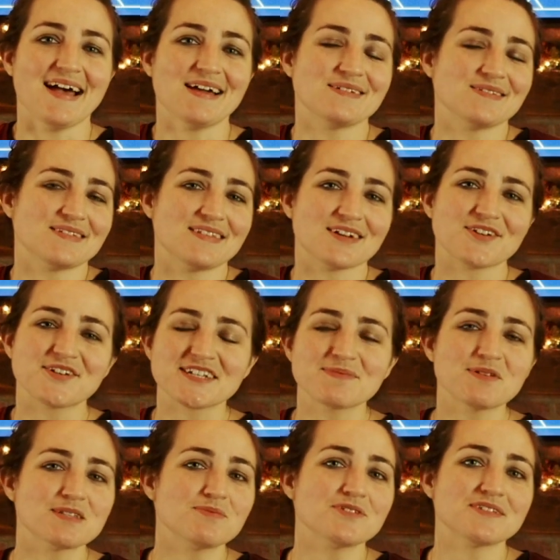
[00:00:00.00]
And the
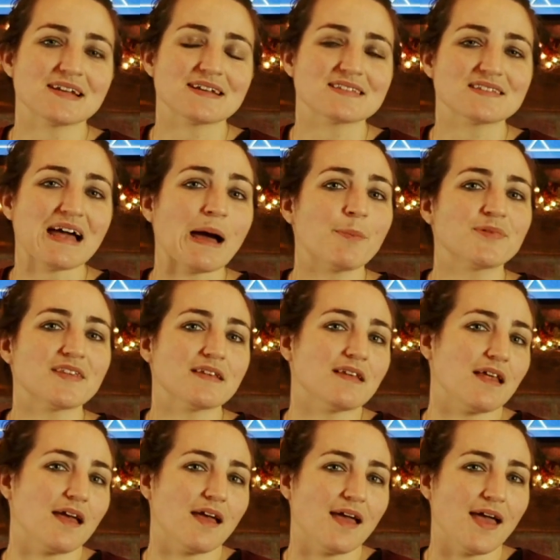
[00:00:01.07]
Christmas music stops,
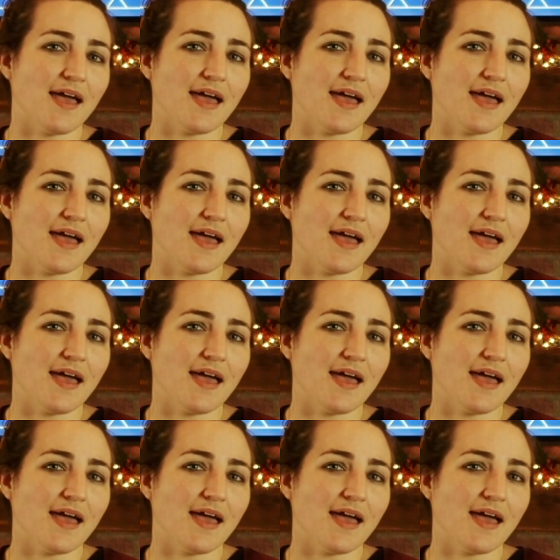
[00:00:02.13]
and